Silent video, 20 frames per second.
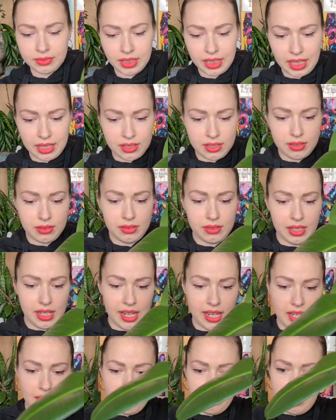Okay, so
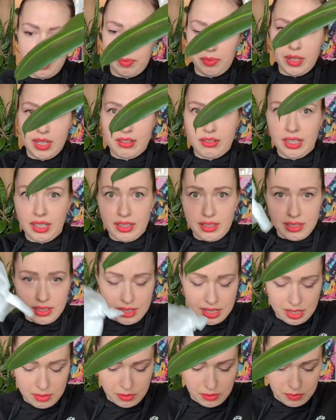I am preparing
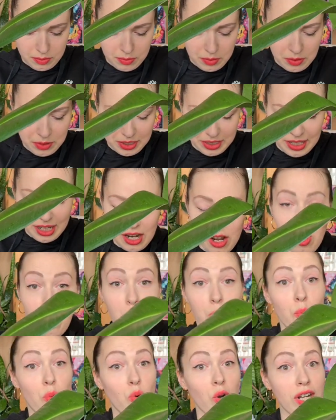some of more,
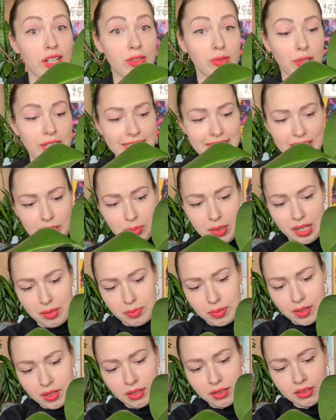more toilet
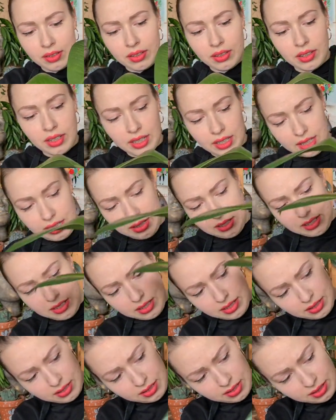paper, and
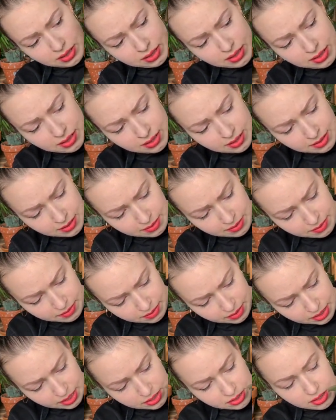
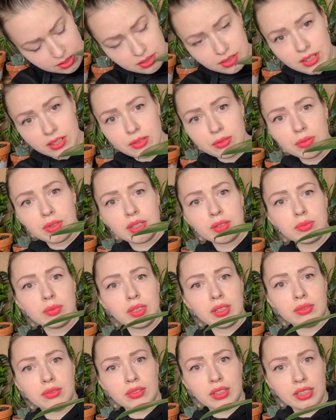let's just go one
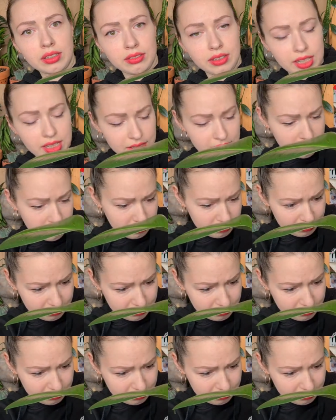by one, right?